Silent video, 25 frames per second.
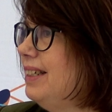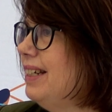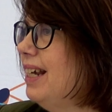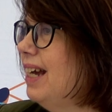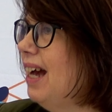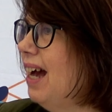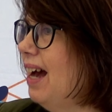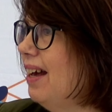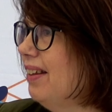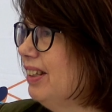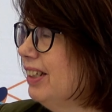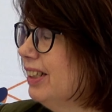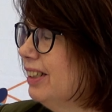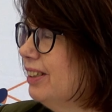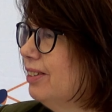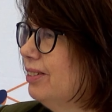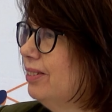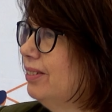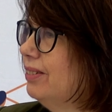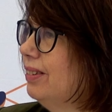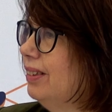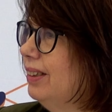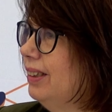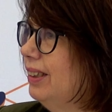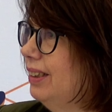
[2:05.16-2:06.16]
Yeah,
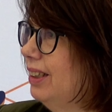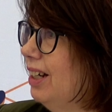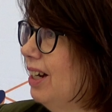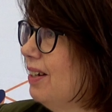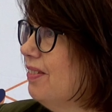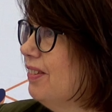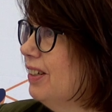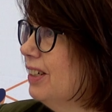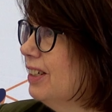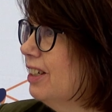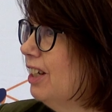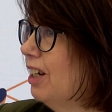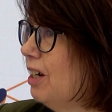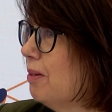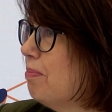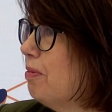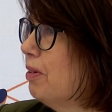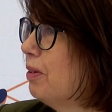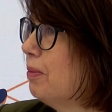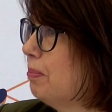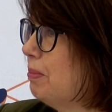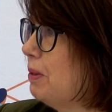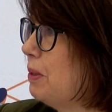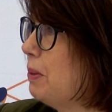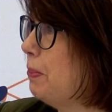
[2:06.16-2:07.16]
I think I
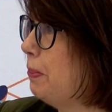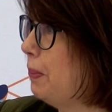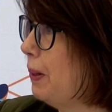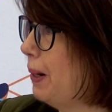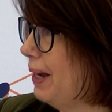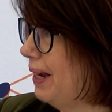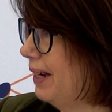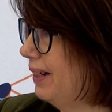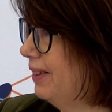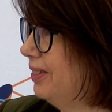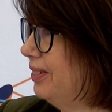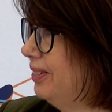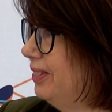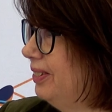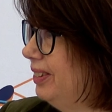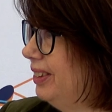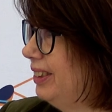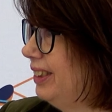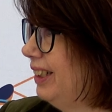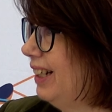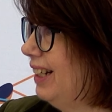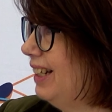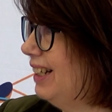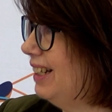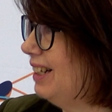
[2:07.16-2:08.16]
probably will,
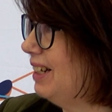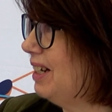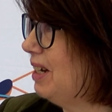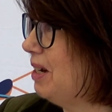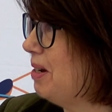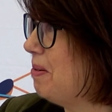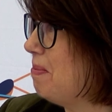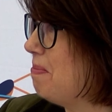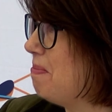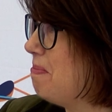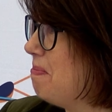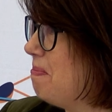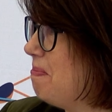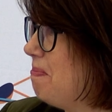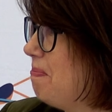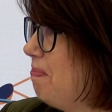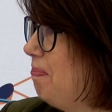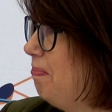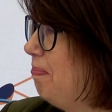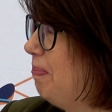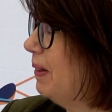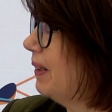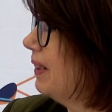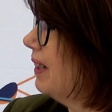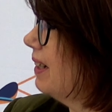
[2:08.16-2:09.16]

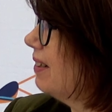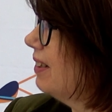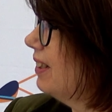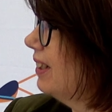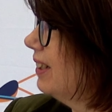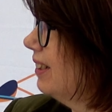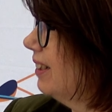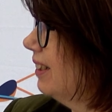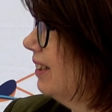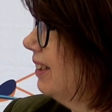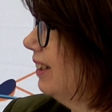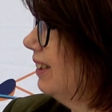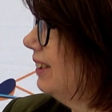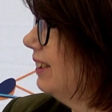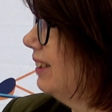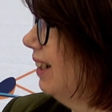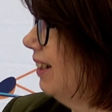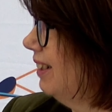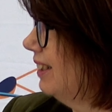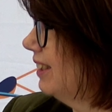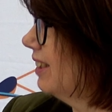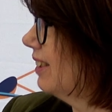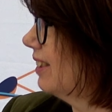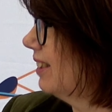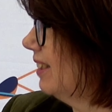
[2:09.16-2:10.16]
but I think
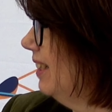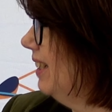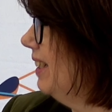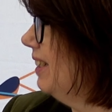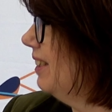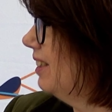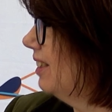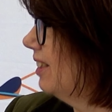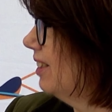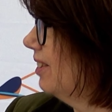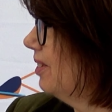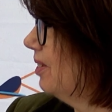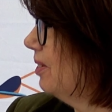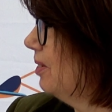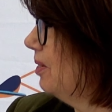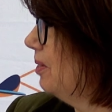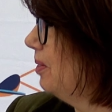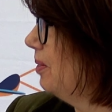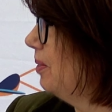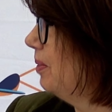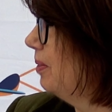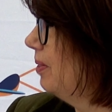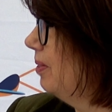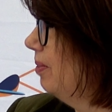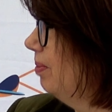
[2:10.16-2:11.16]
I just need
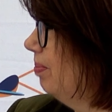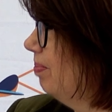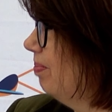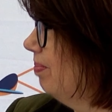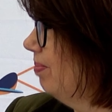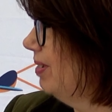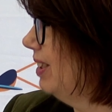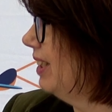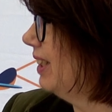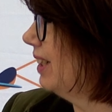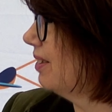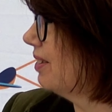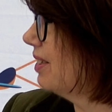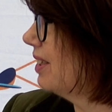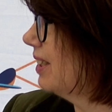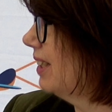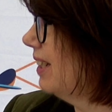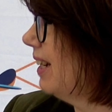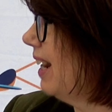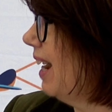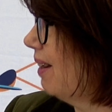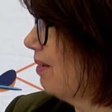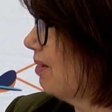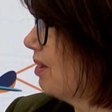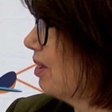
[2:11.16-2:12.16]
to, you know,
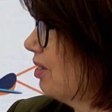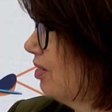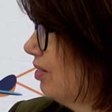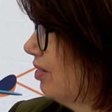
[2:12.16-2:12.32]
see how the